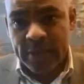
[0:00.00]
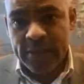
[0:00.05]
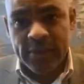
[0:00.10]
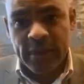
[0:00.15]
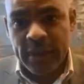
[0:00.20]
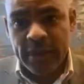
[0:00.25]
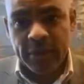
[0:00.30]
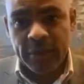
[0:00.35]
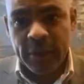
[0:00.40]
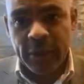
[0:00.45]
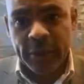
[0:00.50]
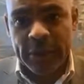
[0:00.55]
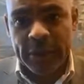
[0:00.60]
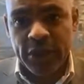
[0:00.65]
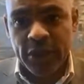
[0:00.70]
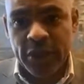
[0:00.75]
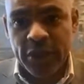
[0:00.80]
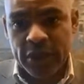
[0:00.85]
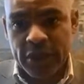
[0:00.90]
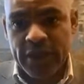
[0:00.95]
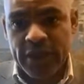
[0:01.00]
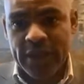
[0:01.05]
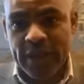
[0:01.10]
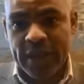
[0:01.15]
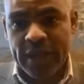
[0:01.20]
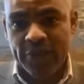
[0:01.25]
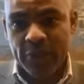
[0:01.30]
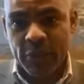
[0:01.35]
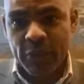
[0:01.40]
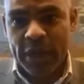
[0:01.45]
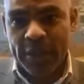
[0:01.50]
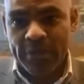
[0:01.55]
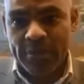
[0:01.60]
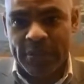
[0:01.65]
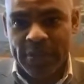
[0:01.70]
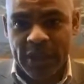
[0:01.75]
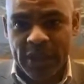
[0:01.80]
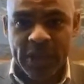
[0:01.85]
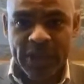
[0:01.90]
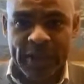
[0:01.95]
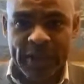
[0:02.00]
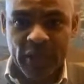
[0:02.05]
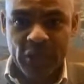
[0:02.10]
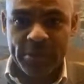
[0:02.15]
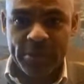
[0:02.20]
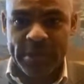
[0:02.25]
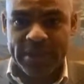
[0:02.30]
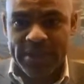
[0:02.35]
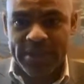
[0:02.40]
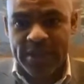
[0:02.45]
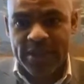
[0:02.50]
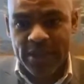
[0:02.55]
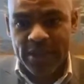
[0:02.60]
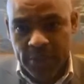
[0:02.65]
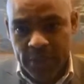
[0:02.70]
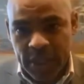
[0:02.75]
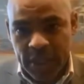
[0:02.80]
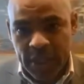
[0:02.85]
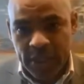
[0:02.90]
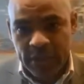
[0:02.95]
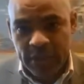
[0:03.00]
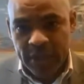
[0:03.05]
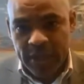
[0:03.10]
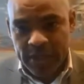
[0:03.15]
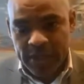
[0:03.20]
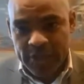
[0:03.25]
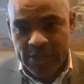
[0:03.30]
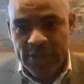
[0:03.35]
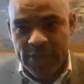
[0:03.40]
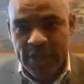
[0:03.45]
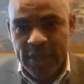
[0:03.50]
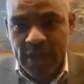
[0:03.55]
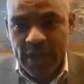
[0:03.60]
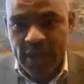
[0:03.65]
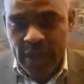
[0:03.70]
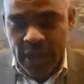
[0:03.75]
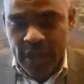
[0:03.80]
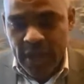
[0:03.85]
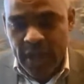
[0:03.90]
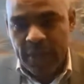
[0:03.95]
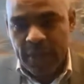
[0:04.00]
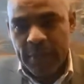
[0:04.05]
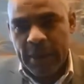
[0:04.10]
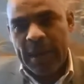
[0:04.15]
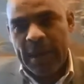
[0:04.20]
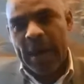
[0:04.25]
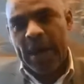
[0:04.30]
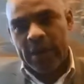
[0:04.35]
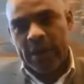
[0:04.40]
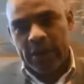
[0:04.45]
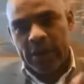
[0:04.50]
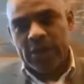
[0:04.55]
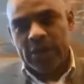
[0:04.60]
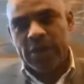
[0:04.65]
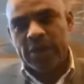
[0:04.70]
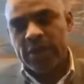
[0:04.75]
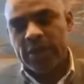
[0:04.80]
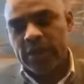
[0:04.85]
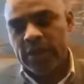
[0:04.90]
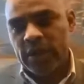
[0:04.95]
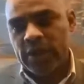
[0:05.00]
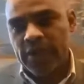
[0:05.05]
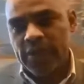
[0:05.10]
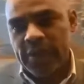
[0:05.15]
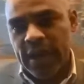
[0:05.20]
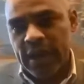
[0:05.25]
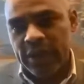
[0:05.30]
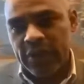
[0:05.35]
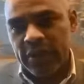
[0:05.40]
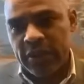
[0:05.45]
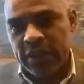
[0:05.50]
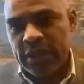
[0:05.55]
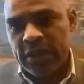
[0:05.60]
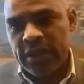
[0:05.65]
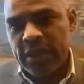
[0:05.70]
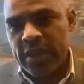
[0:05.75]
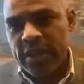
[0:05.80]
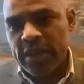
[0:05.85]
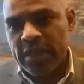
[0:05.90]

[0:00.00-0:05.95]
So, I mean, you could say a particular economic sector we're going to release, um, and that goes goes nationally.